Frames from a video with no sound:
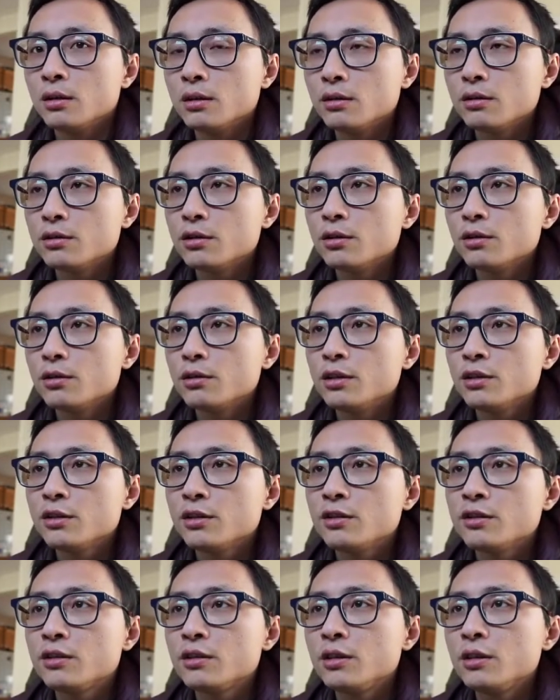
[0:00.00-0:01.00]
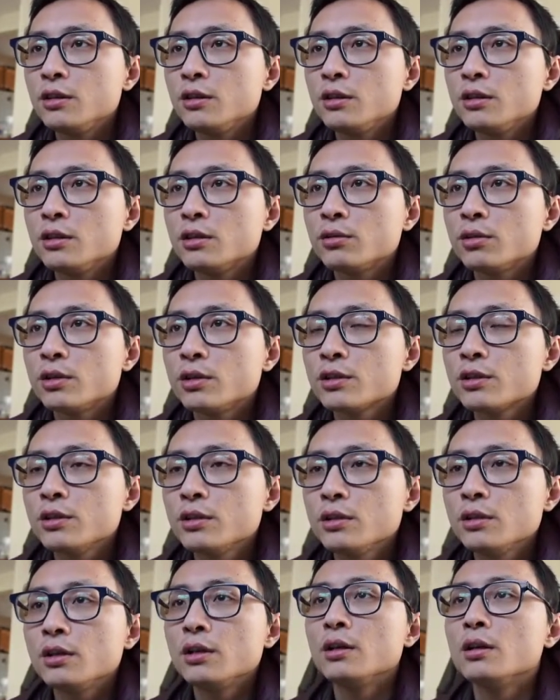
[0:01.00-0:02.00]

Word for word: So this is the question.